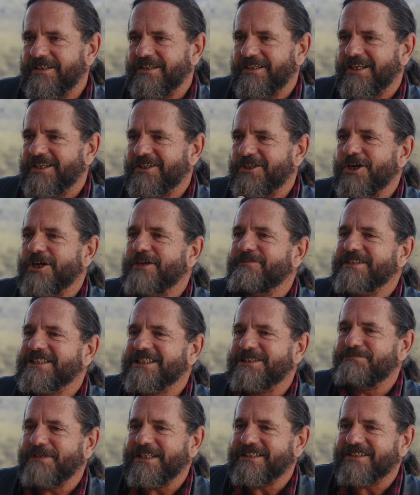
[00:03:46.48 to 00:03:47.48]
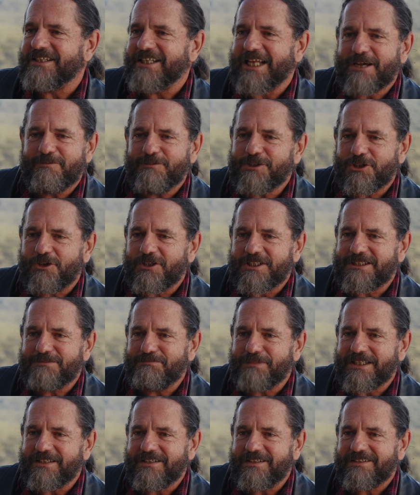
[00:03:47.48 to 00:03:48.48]
that don't even speak the language I
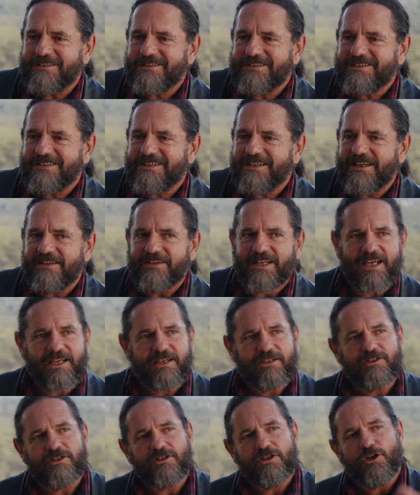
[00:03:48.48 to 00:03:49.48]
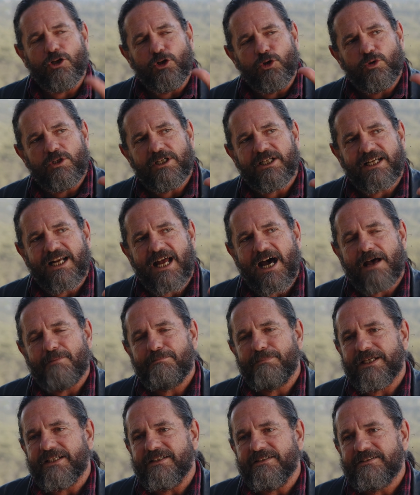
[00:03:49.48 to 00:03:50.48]
speak that can look at an art
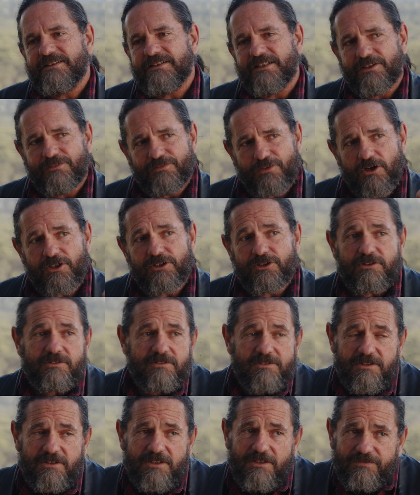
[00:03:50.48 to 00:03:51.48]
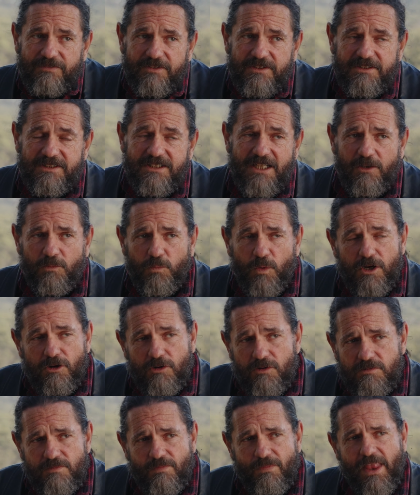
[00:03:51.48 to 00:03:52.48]
piece, and if it's done
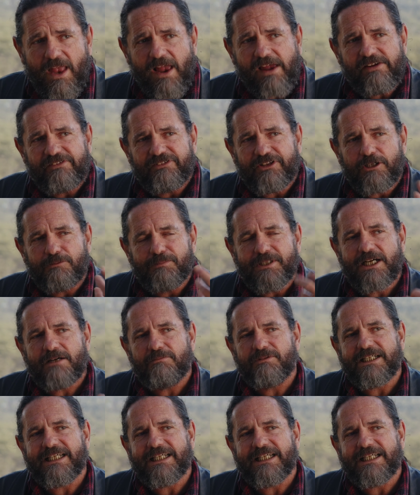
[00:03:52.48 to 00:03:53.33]
well, they'll be able to